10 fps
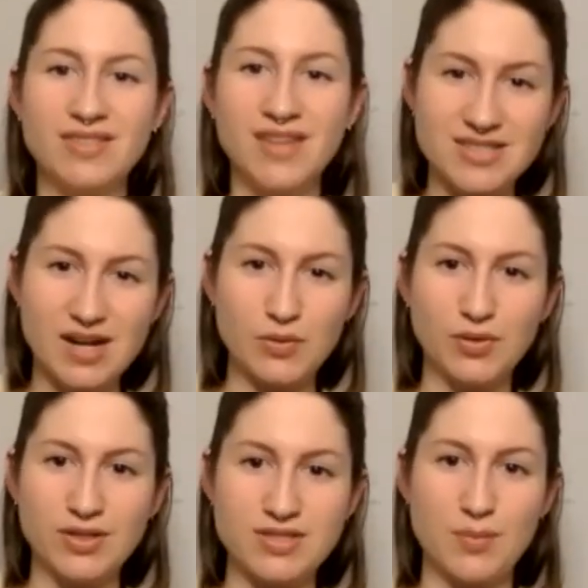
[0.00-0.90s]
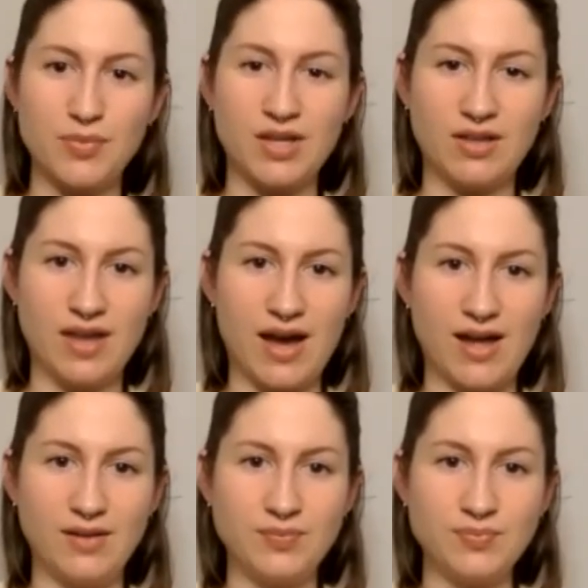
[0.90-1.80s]
That's not really something
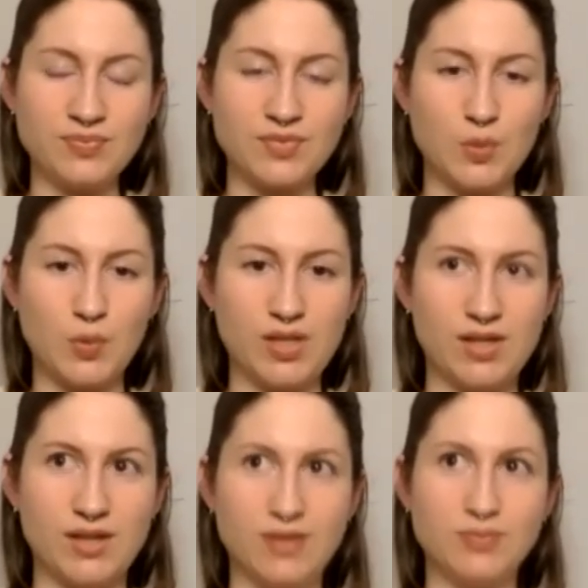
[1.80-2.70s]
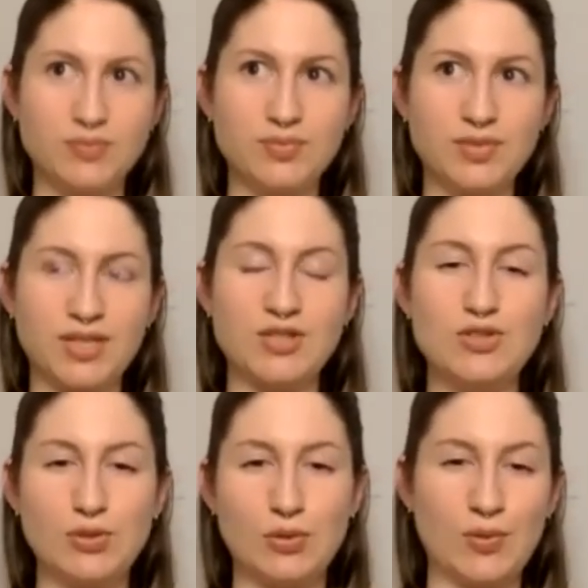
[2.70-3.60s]
that we can
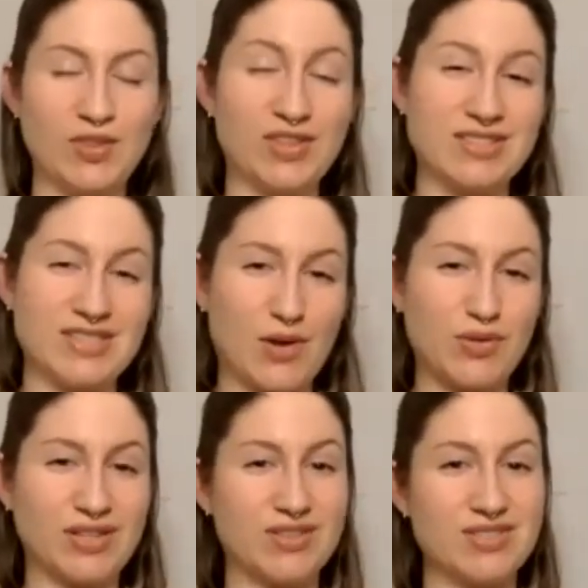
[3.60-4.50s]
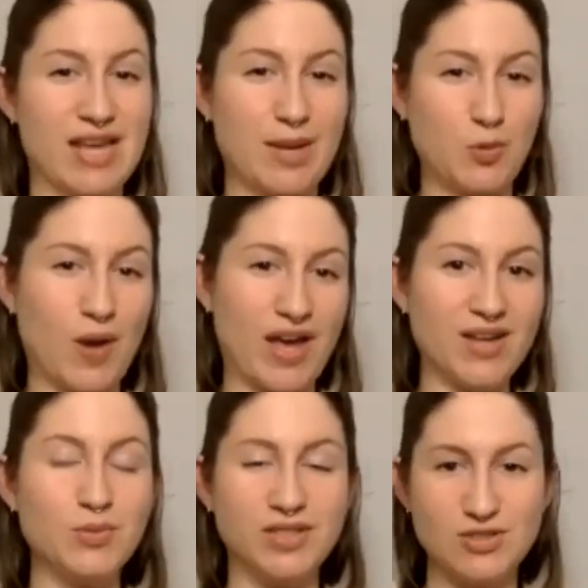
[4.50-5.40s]
do with it sounding the same
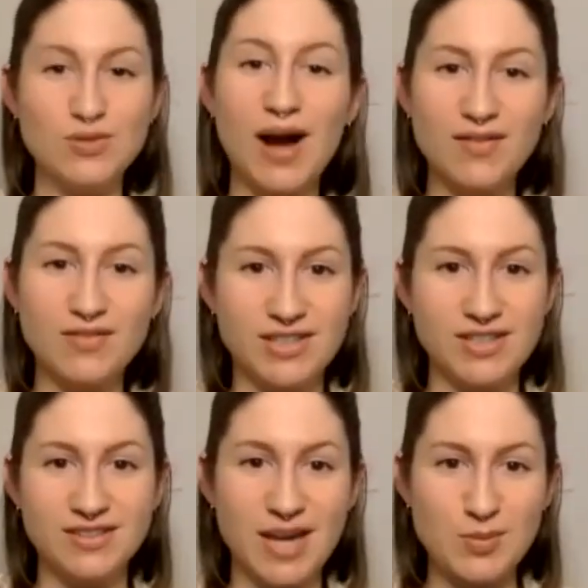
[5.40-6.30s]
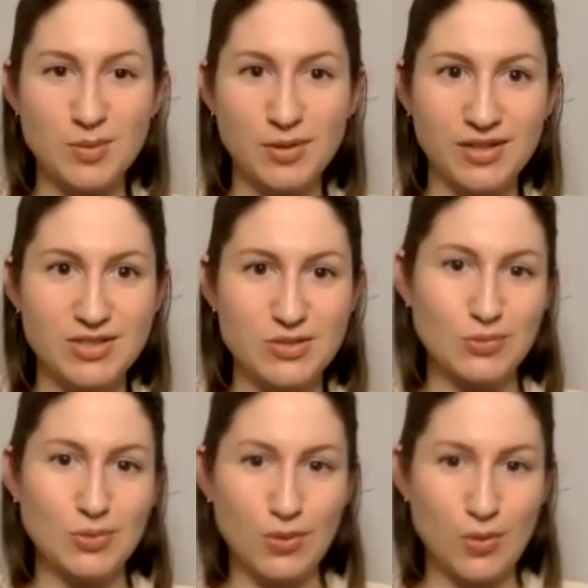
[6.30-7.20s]
way. We do have the, the capability to
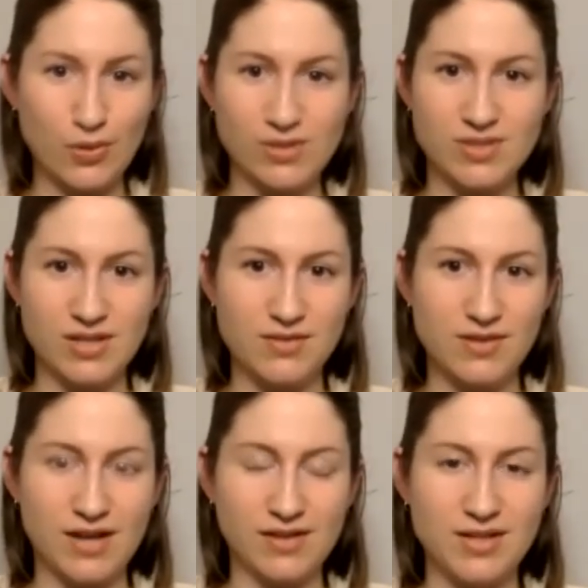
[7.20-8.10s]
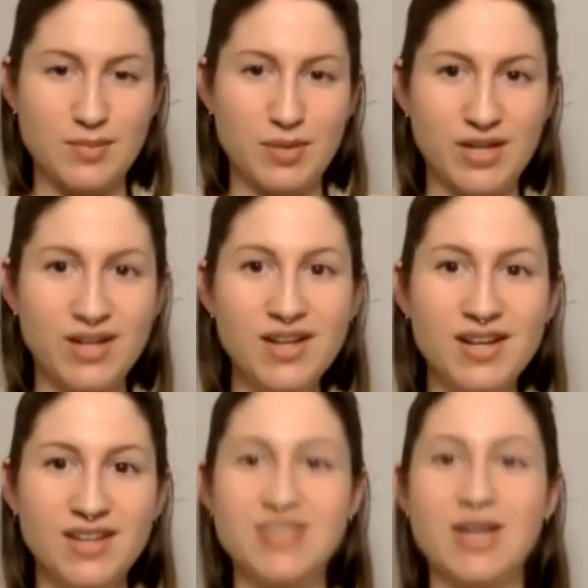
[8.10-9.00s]
roll chords on the violin, but
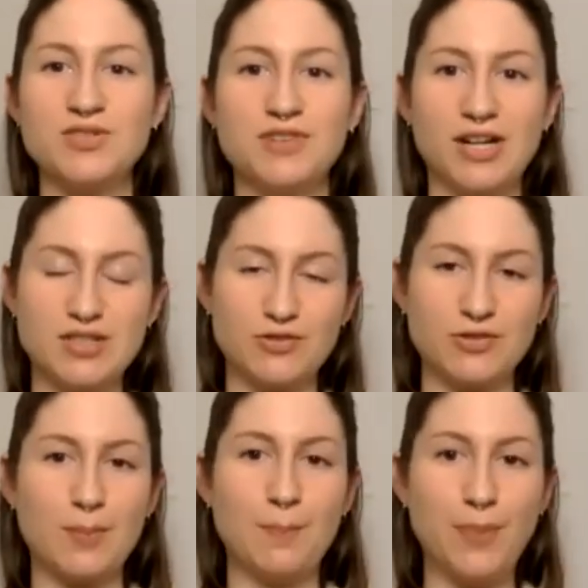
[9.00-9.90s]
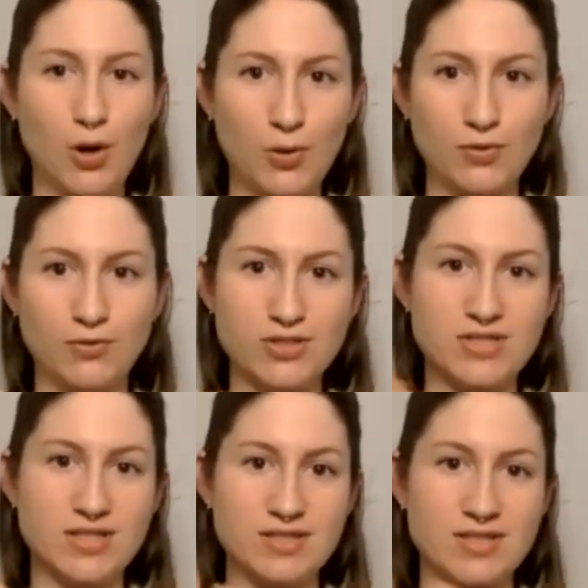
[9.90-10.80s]
it sounds very different bowed
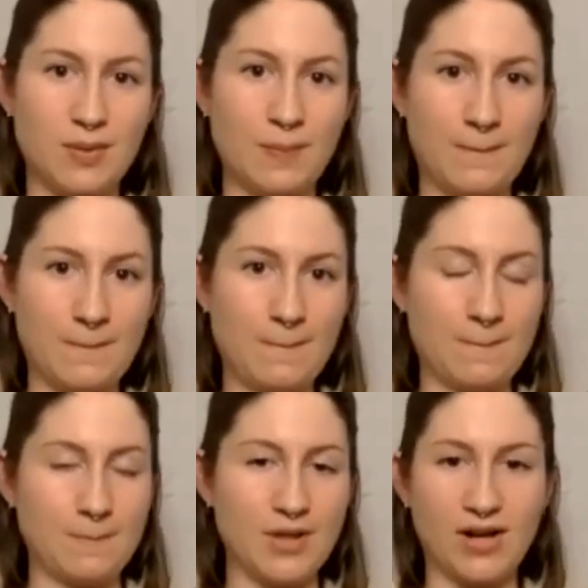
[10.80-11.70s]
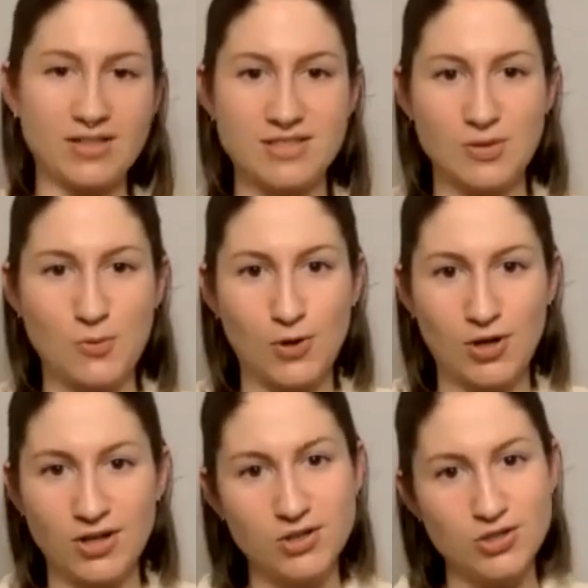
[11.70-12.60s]
versus plucked
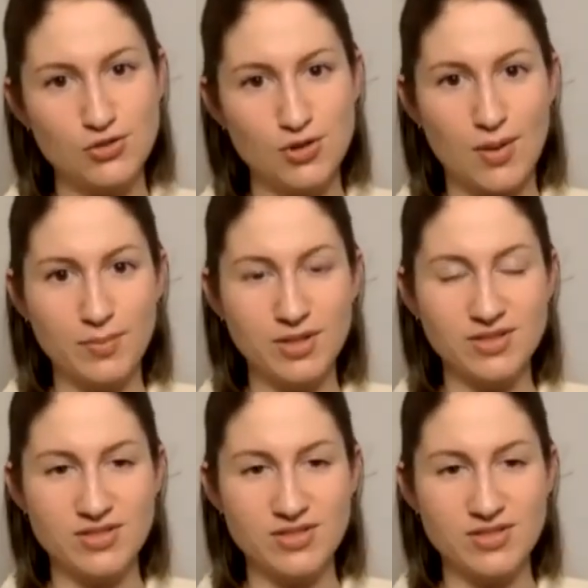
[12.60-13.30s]
or strummed.